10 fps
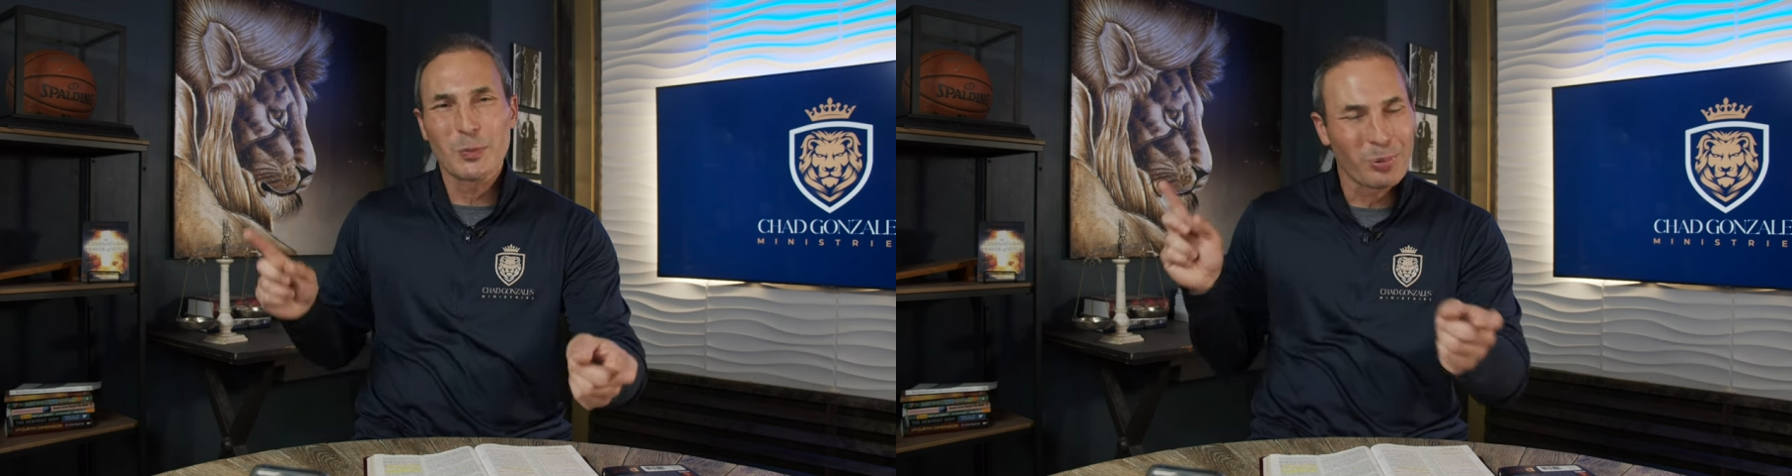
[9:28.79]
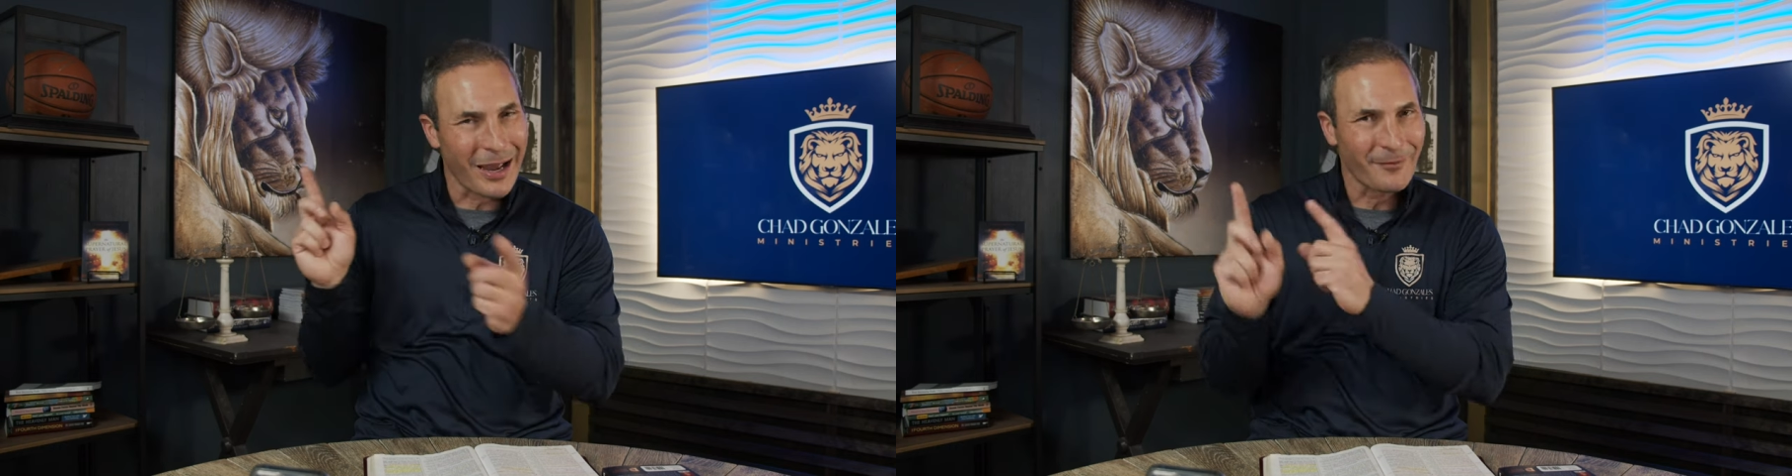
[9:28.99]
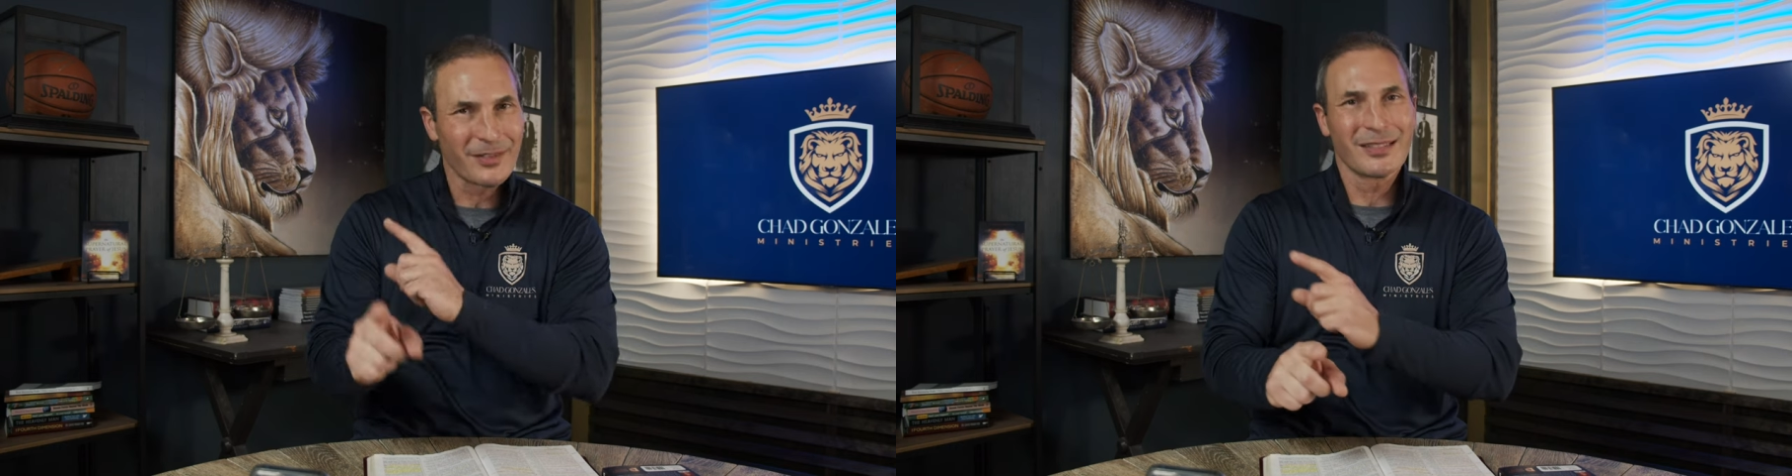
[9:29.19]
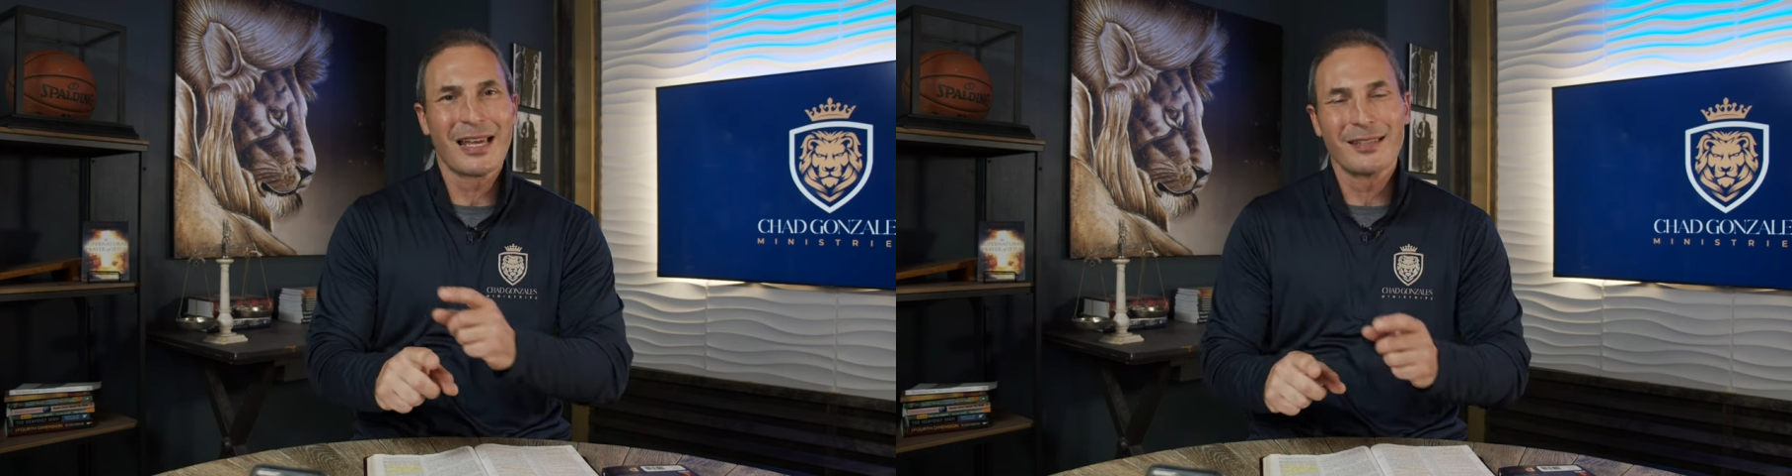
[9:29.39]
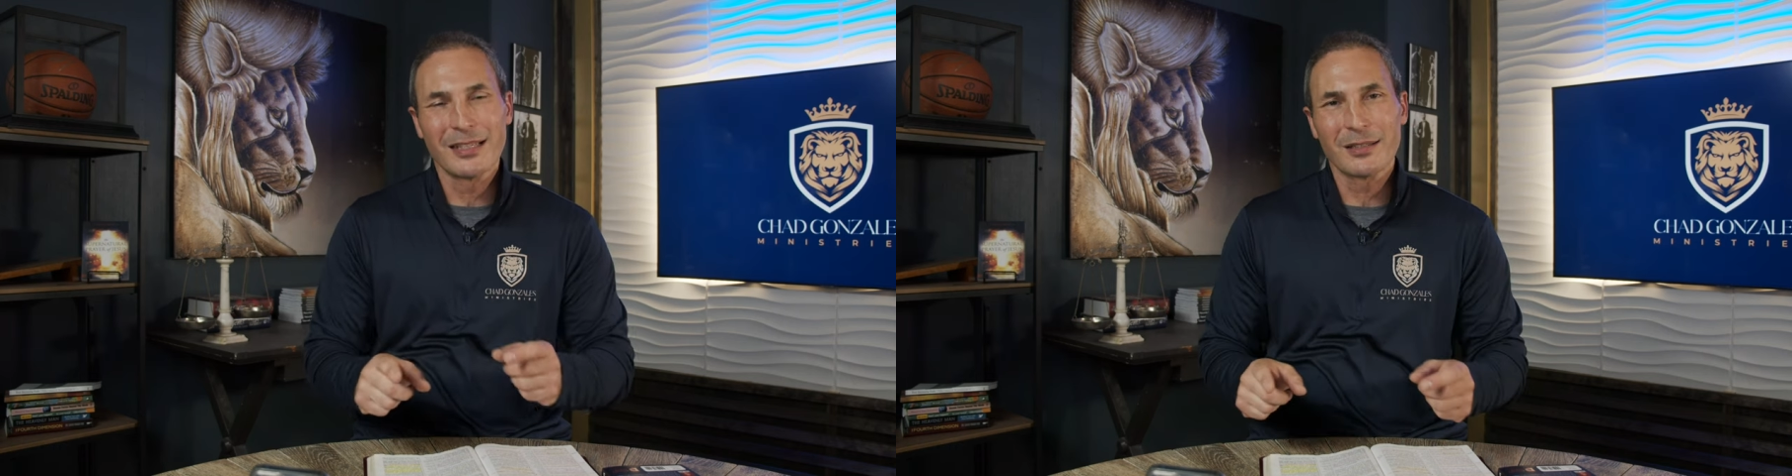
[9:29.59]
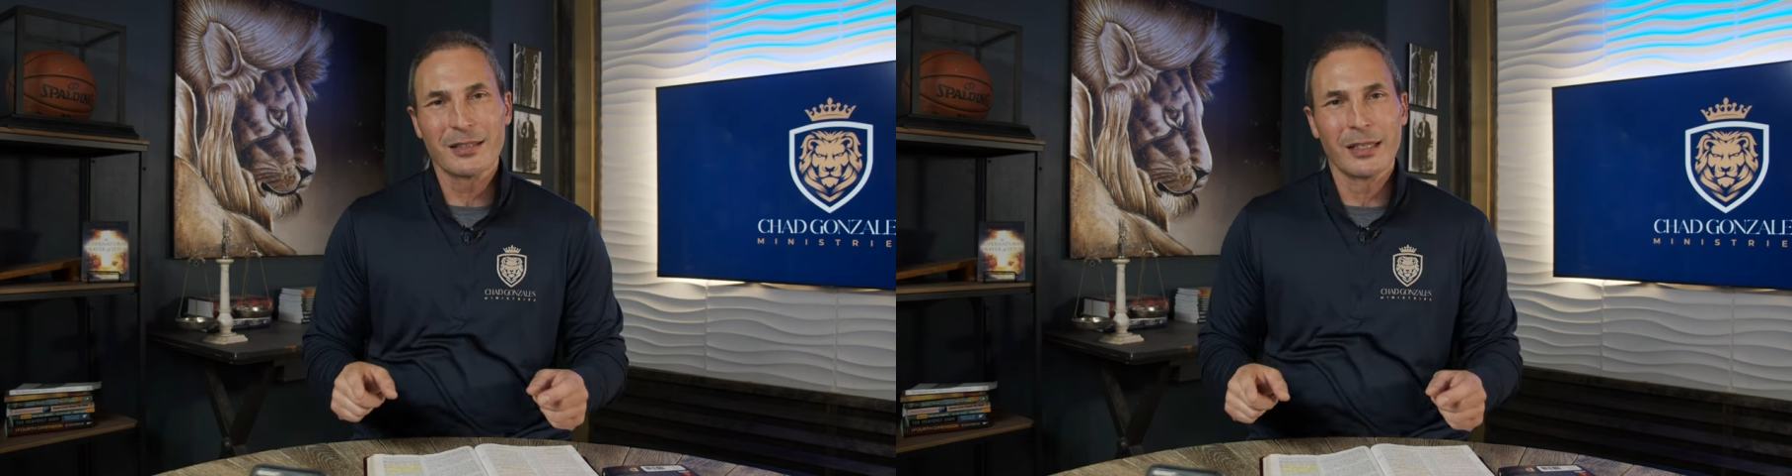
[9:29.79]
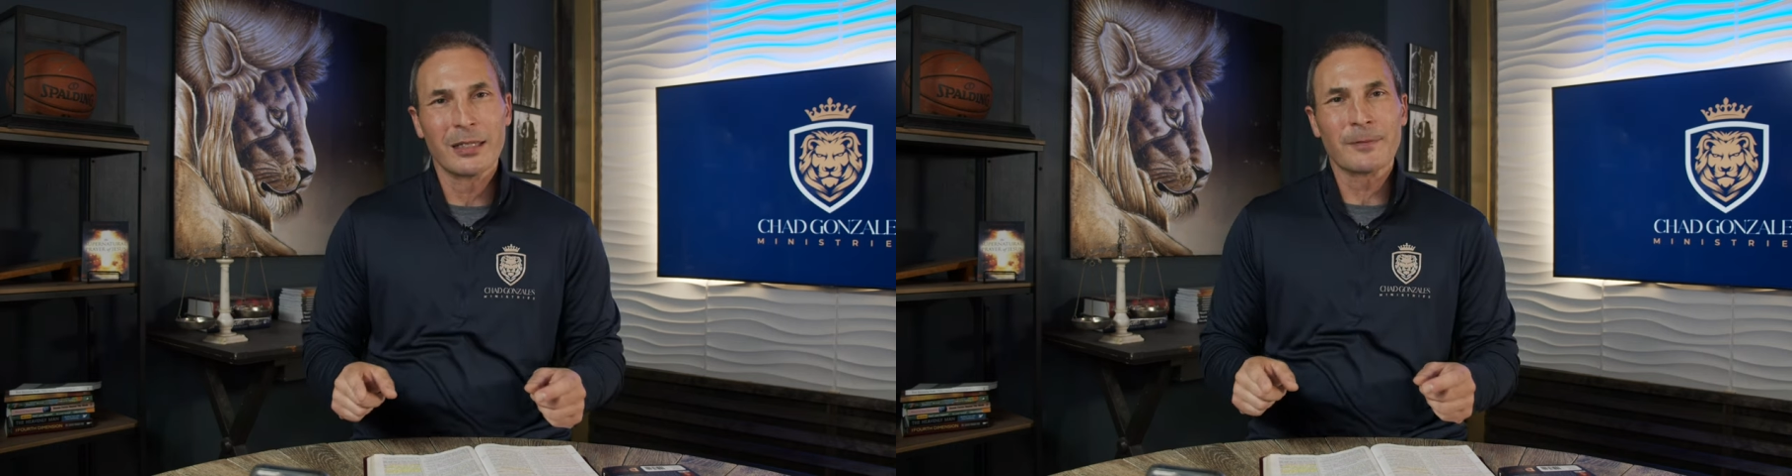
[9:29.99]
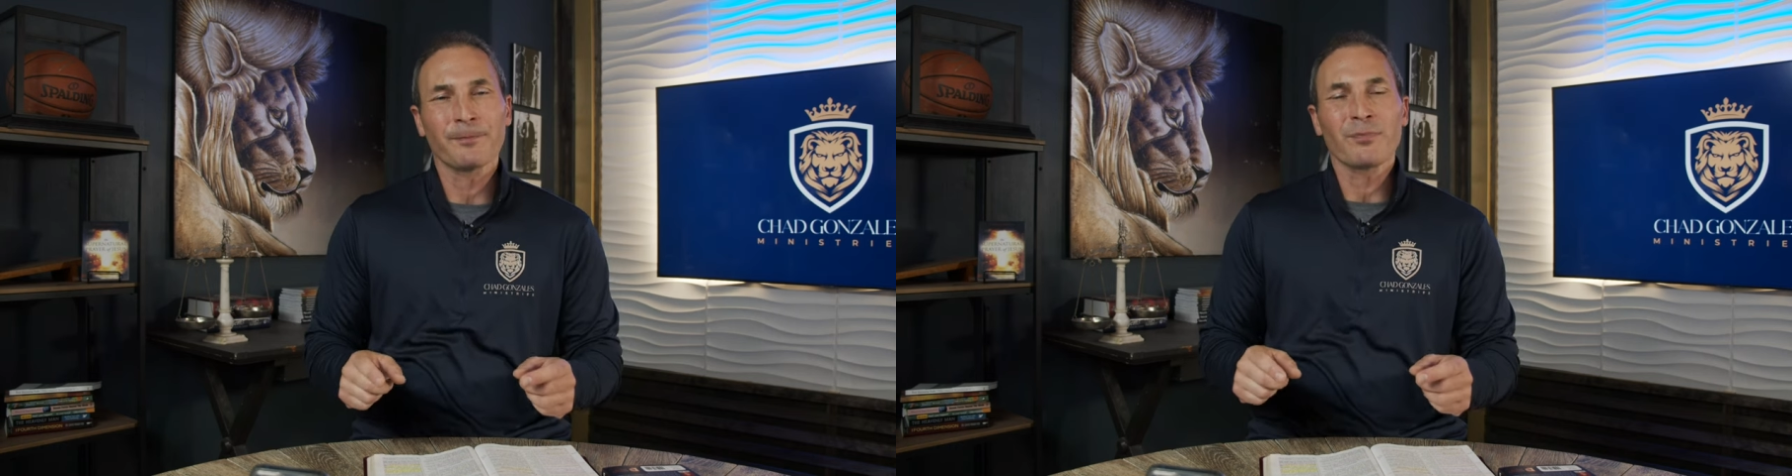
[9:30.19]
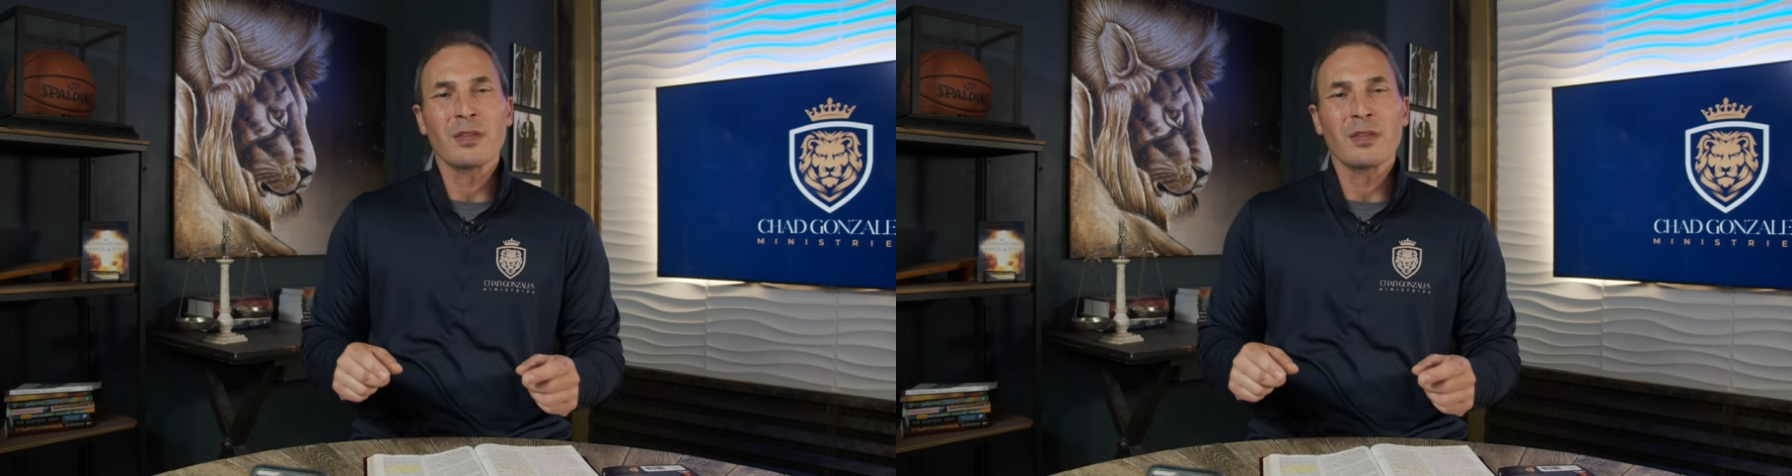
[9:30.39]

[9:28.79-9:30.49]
prophesy these things.